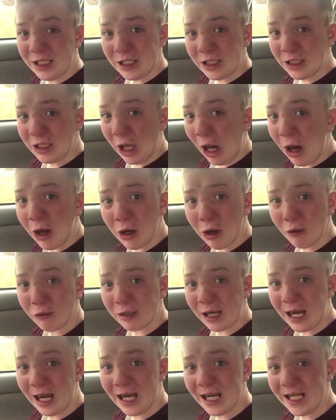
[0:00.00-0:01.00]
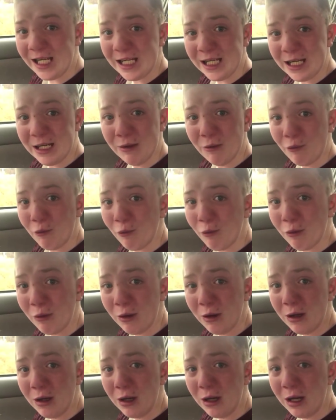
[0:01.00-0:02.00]
It's not okay.
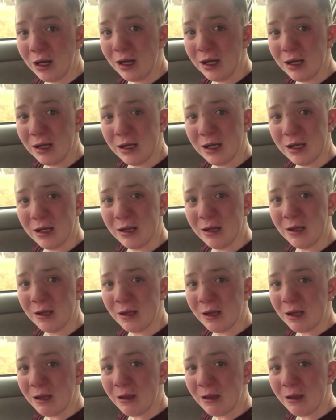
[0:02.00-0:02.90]
What do they say to you?